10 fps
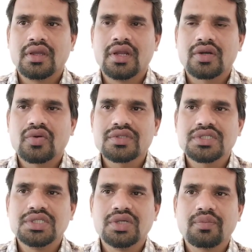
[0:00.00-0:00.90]
Electrons
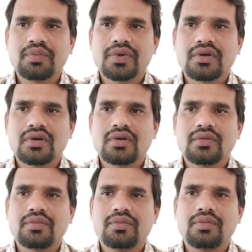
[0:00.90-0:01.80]
jump
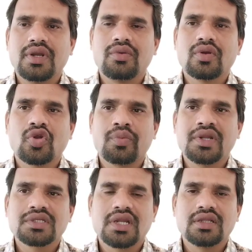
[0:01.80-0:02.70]
between
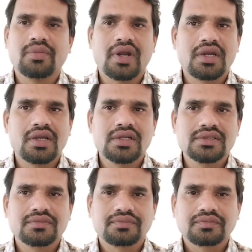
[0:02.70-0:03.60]
orbitals like the
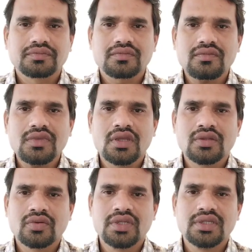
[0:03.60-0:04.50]
particles.
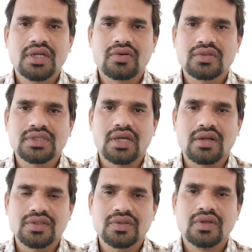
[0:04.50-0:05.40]
So these electrons are
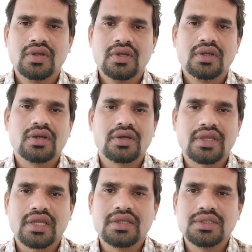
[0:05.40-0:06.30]
also
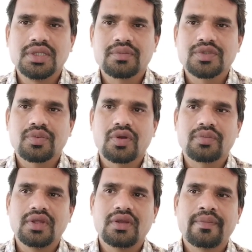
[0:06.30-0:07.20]
can they jumps
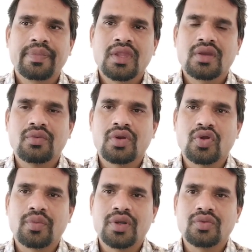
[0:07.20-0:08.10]
from the one
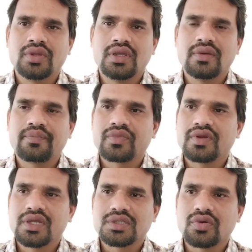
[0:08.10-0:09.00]
orbit to the
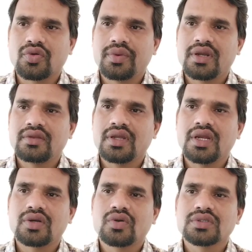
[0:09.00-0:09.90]
next orbit. The
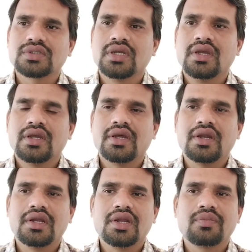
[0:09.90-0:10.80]
electrons
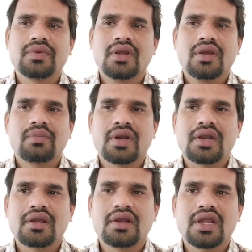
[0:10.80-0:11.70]
retain
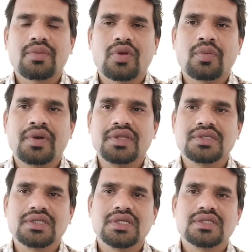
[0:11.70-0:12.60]
particle-like
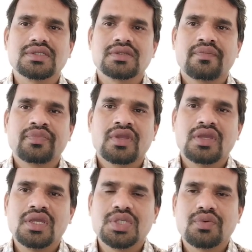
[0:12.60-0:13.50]
properties, such as
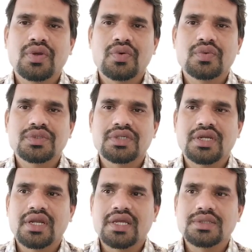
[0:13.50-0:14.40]
each wave
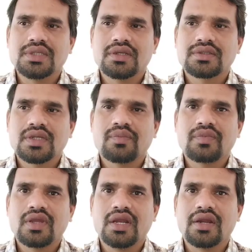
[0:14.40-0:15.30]
state has the
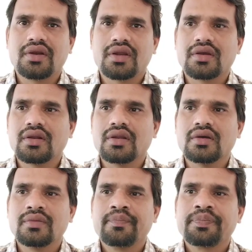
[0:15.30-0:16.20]
same
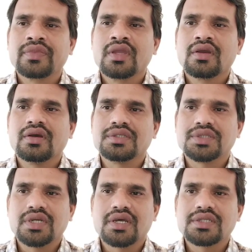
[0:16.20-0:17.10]
electrical
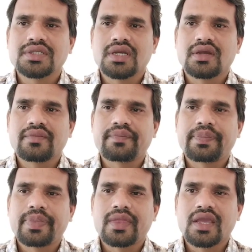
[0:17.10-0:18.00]
charge
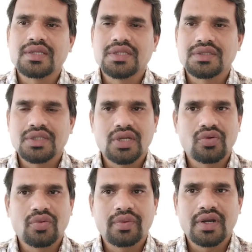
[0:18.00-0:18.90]
as its
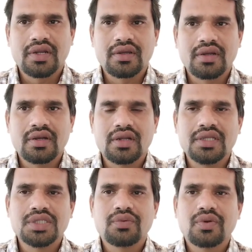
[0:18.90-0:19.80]
electron particle.
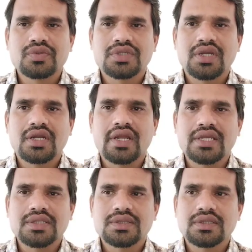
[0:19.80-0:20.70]
Each wave state
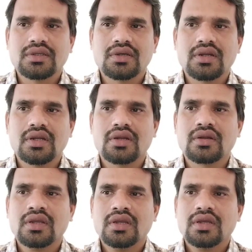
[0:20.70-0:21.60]
has a single
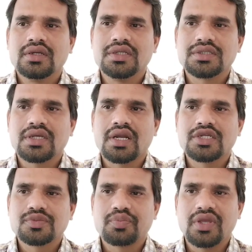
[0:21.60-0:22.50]

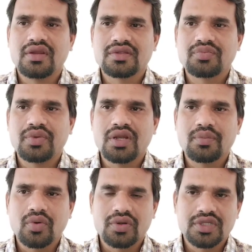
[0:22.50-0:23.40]
discrete spin
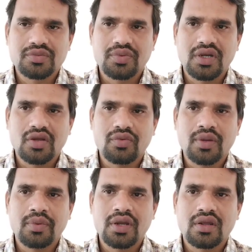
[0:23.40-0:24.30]
up or the spin down
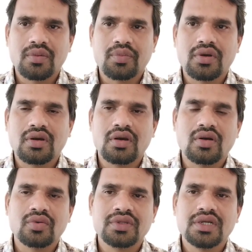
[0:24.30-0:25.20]
depending
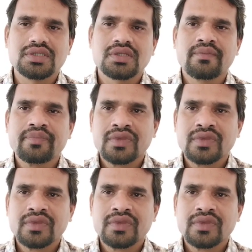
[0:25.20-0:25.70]
on its